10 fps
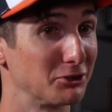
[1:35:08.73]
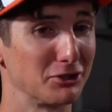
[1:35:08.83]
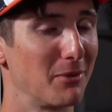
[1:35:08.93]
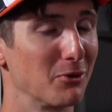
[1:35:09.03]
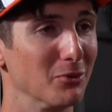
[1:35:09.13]

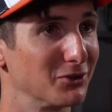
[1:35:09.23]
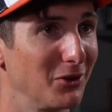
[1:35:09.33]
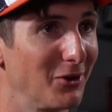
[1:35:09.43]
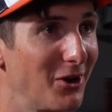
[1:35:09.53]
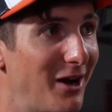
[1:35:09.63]
Just top rope
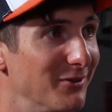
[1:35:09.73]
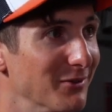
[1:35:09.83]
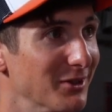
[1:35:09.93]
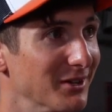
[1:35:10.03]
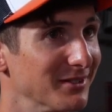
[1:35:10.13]
soloed off
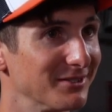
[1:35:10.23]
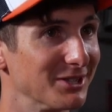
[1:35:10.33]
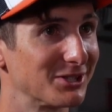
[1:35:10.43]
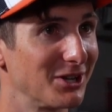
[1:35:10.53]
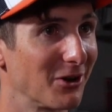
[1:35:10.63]
of the
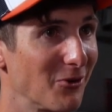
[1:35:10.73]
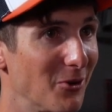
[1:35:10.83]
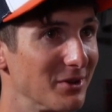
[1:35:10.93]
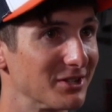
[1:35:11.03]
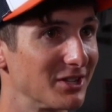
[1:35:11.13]
stuck
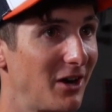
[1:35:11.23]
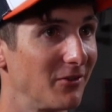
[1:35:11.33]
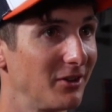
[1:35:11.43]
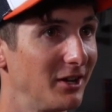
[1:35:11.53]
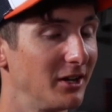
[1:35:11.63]
rope
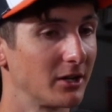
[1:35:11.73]
itself.